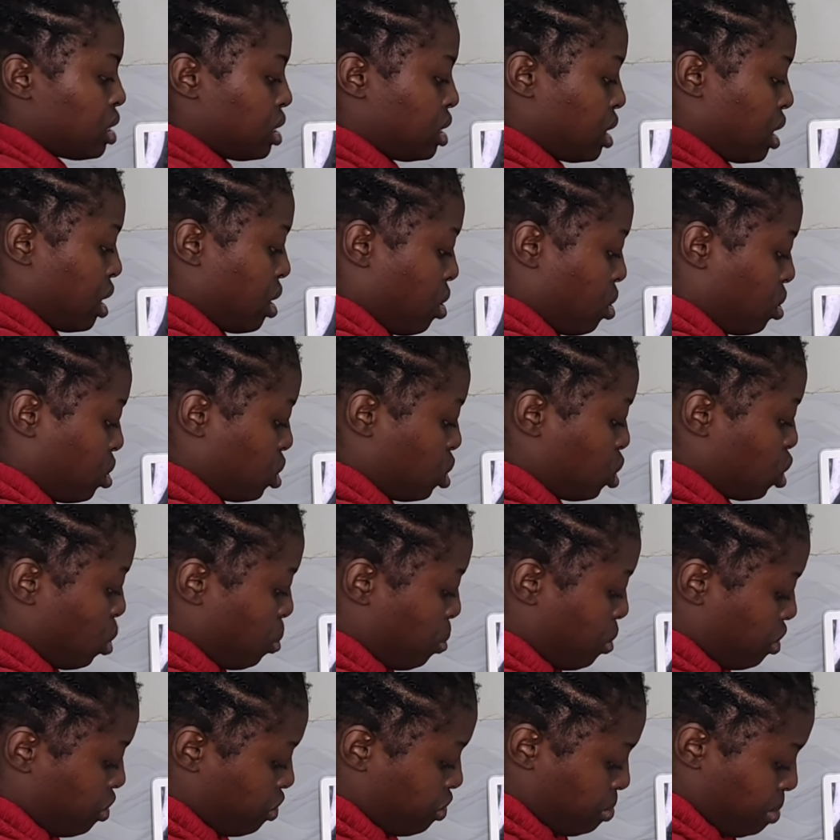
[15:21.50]
stay on
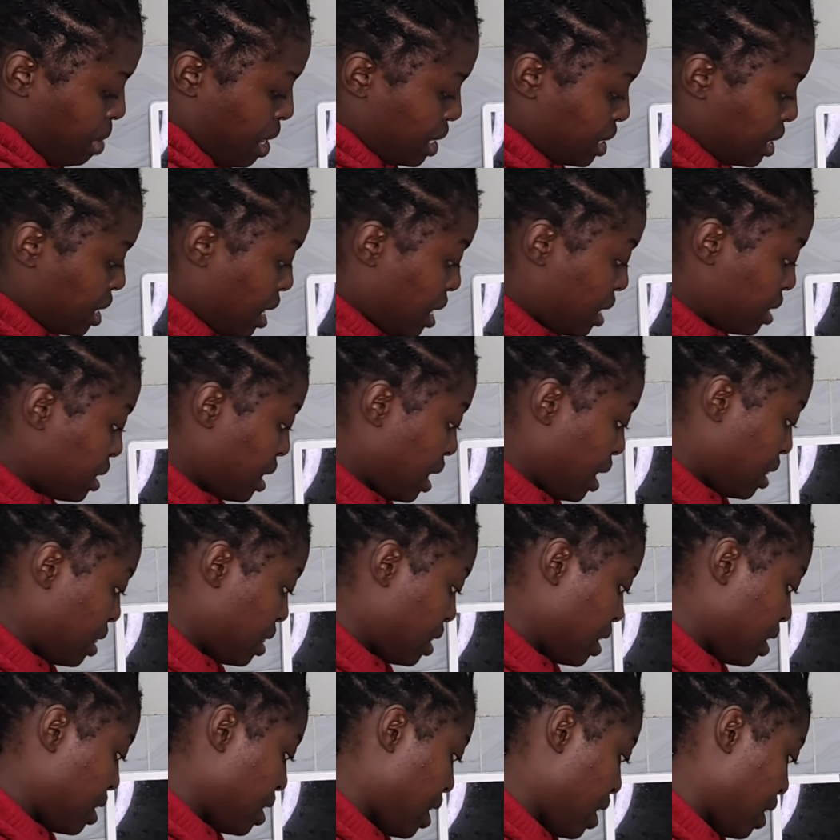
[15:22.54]
top of matters.
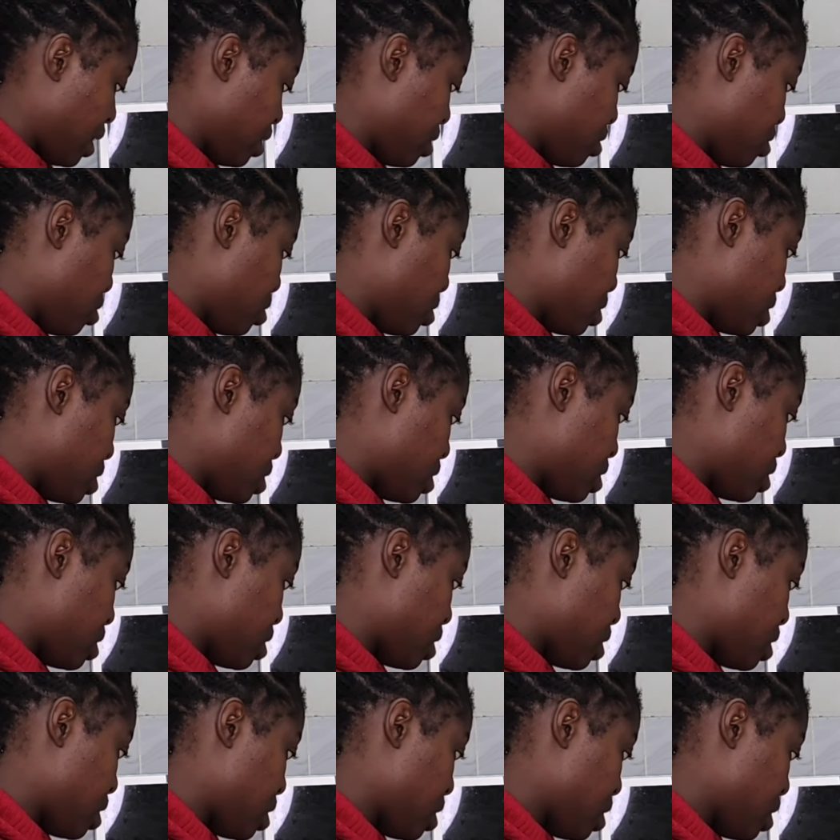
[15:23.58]
And then I got
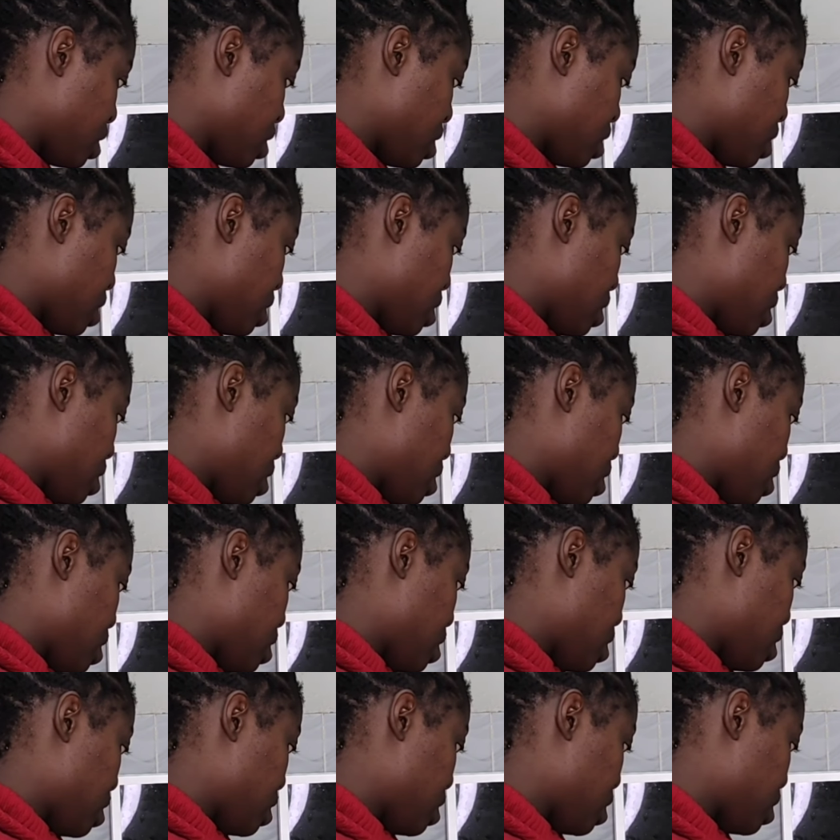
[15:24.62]

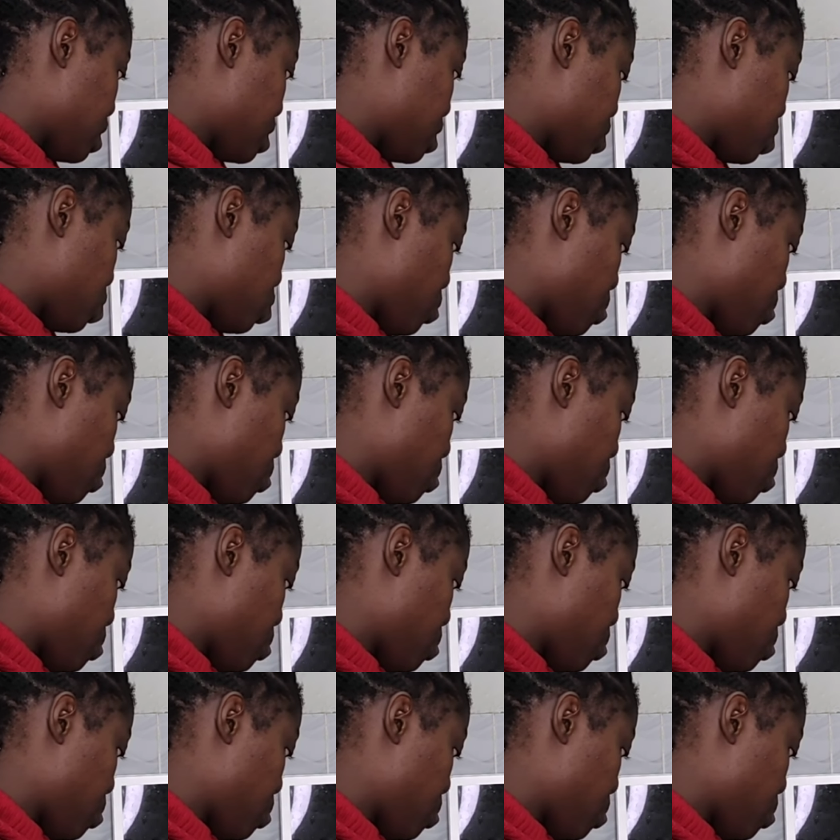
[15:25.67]
this